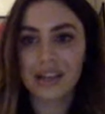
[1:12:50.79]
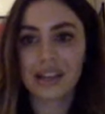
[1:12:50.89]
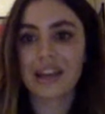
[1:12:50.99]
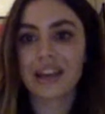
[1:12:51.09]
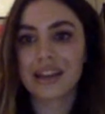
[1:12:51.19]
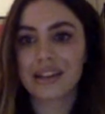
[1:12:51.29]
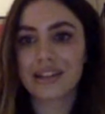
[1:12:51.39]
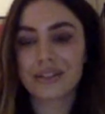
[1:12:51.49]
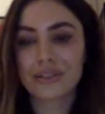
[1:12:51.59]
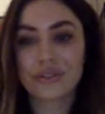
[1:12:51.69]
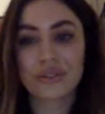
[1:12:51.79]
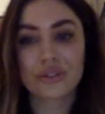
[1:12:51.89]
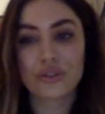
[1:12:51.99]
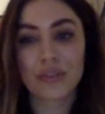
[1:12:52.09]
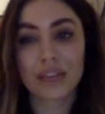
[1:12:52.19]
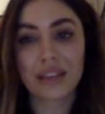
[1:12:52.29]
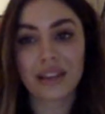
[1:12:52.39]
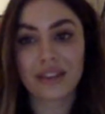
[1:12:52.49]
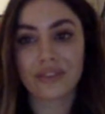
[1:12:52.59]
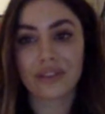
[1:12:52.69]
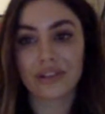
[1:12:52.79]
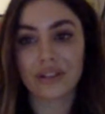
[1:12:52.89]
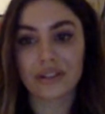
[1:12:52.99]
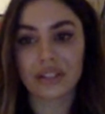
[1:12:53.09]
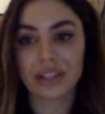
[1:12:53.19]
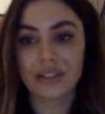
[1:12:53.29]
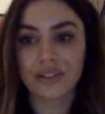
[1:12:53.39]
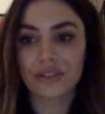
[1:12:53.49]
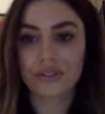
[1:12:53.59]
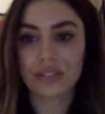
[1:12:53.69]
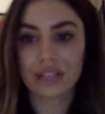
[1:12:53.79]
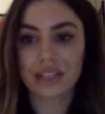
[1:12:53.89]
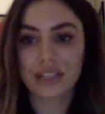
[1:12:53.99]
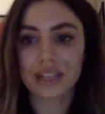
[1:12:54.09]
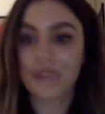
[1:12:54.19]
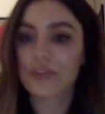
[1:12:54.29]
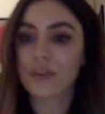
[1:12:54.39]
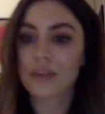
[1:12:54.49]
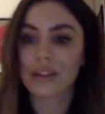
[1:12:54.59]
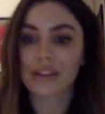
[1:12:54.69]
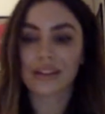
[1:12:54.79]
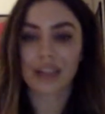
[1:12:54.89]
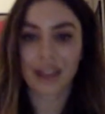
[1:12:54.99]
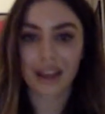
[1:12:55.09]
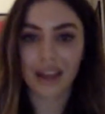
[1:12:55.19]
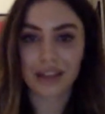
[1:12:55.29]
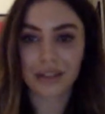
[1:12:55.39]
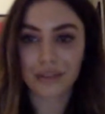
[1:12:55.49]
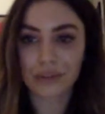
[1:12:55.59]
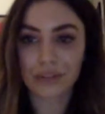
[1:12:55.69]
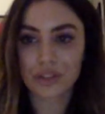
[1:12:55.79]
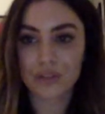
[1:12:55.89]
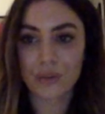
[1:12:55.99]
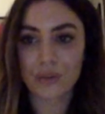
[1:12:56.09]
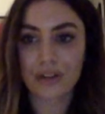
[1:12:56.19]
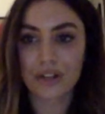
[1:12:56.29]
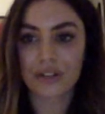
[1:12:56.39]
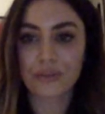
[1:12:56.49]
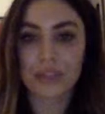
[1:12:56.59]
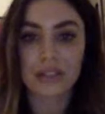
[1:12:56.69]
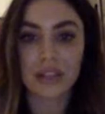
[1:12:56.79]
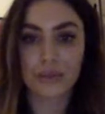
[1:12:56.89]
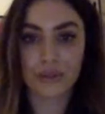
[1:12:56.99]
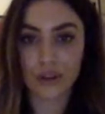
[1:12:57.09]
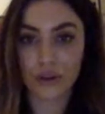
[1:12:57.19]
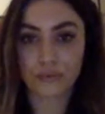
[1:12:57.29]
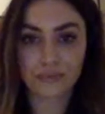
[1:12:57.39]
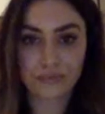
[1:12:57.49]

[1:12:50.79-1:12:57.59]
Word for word: and there's just so many that I follow, and I encourage you to like DM them and and ask them questions about production because they would know